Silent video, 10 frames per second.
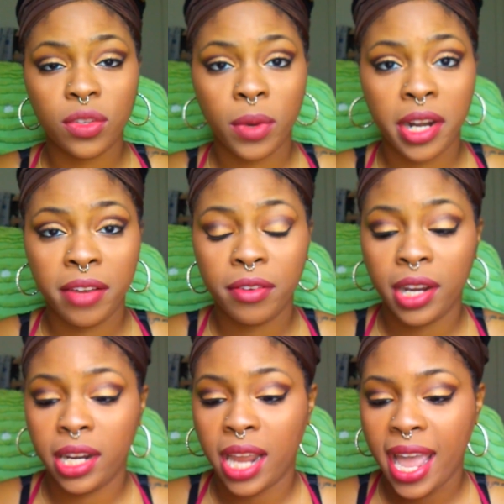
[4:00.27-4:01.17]
or whatever,
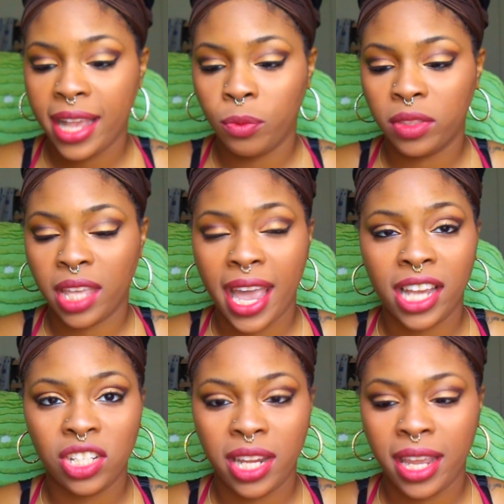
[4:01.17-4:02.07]
and with the
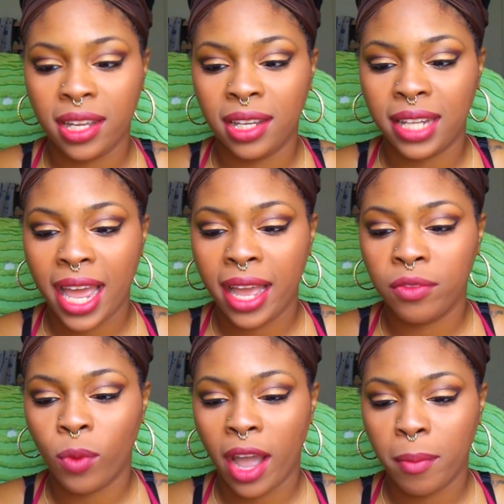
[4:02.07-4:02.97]
hashtag
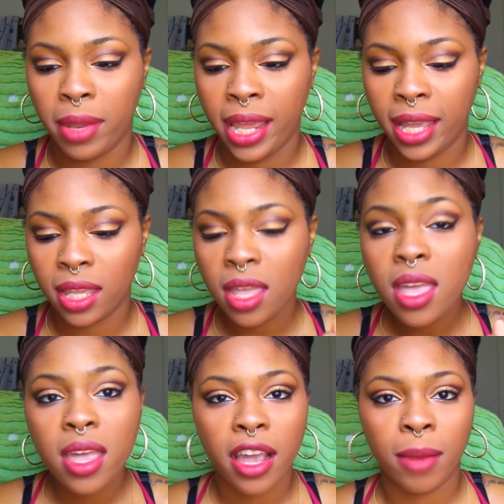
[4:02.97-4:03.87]
Alive While Black.
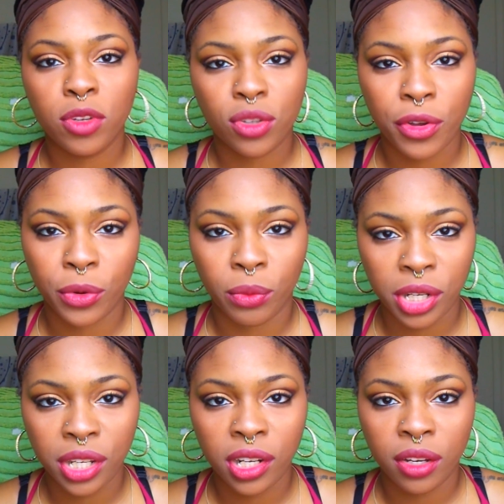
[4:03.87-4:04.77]
And I'm just going to
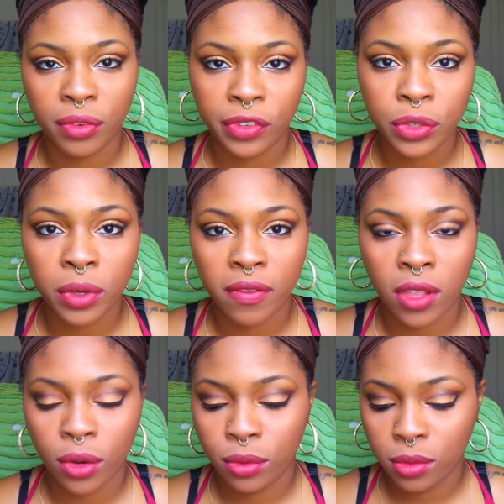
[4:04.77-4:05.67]
read a few of
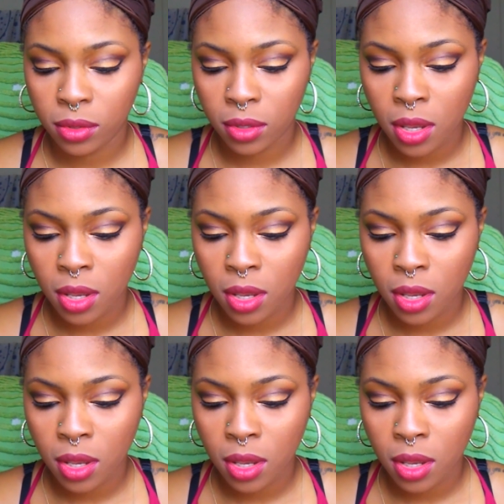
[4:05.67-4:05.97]
those.